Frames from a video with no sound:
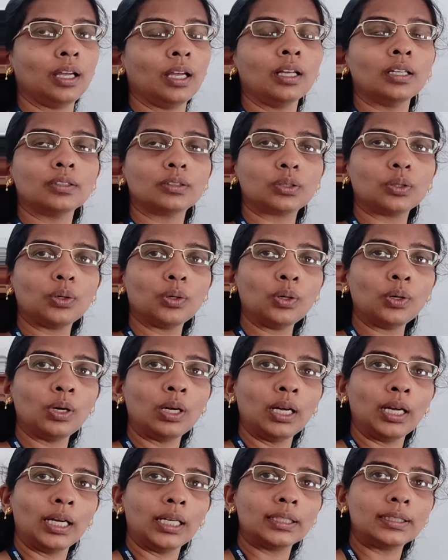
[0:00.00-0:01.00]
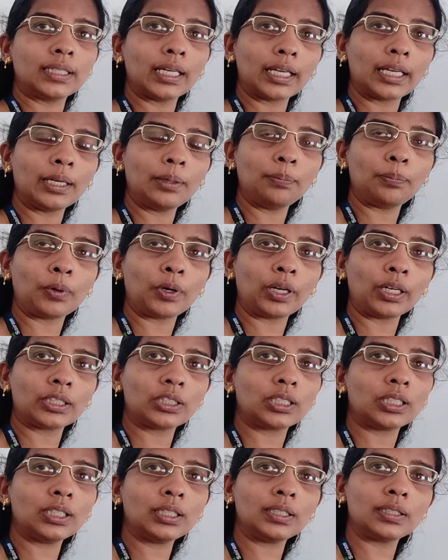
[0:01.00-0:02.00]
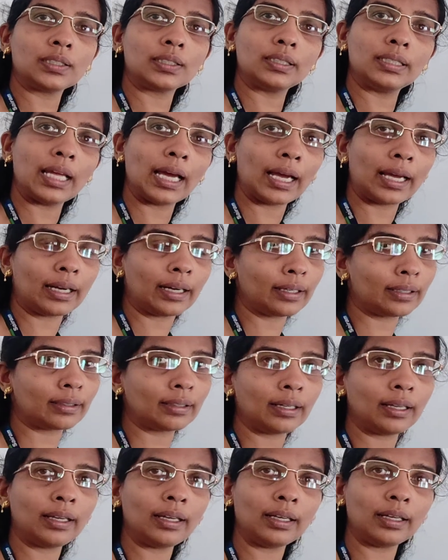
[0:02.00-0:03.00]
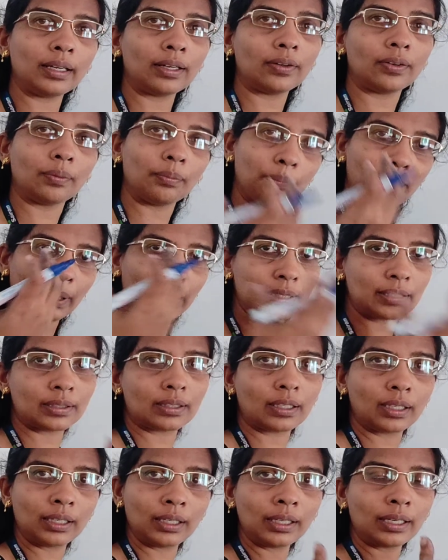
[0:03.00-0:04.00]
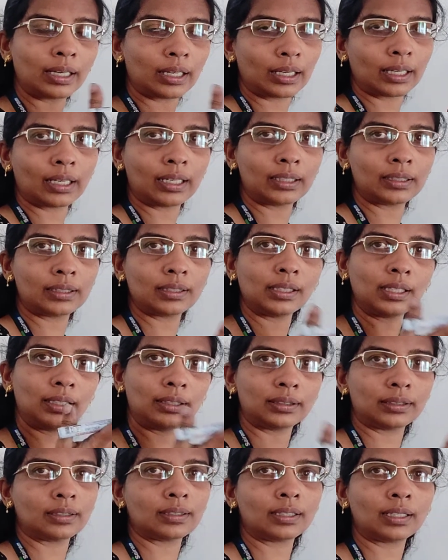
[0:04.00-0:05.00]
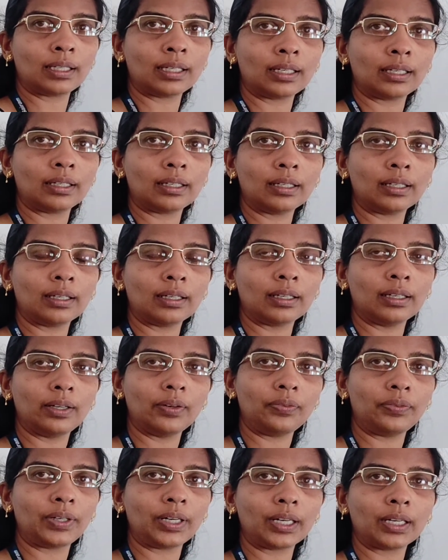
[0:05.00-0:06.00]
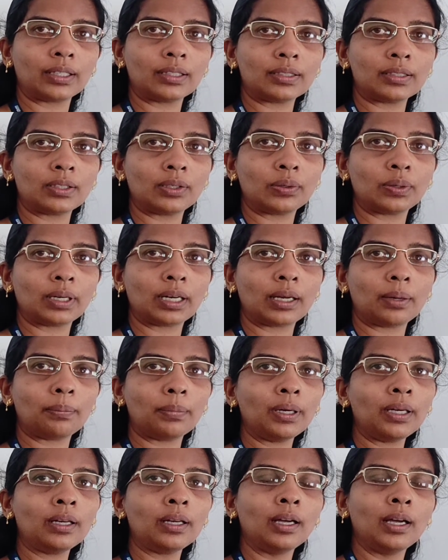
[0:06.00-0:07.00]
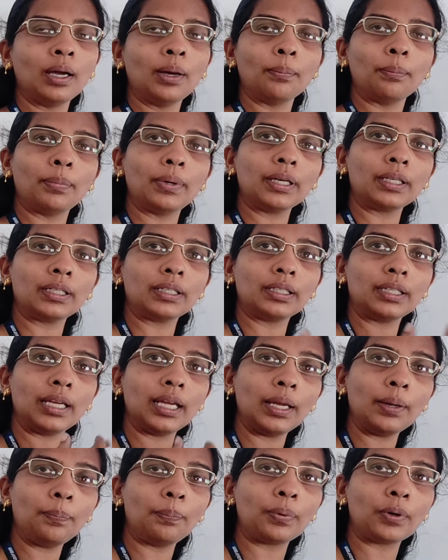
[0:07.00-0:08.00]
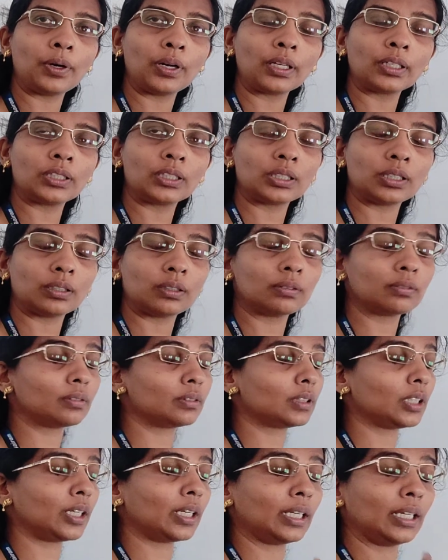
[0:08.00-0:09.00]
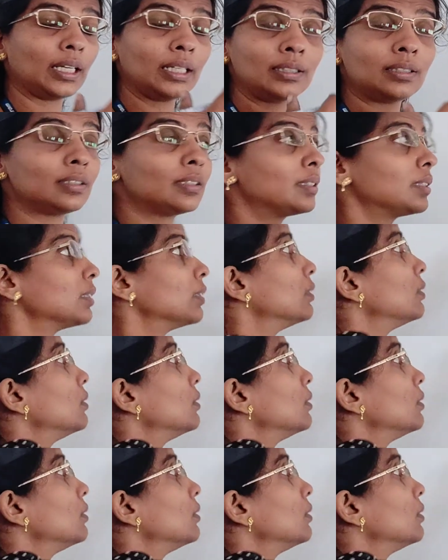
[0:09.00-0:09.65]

So second production is directly by seeing I can say it is a left recursive grammar, but A production, yes,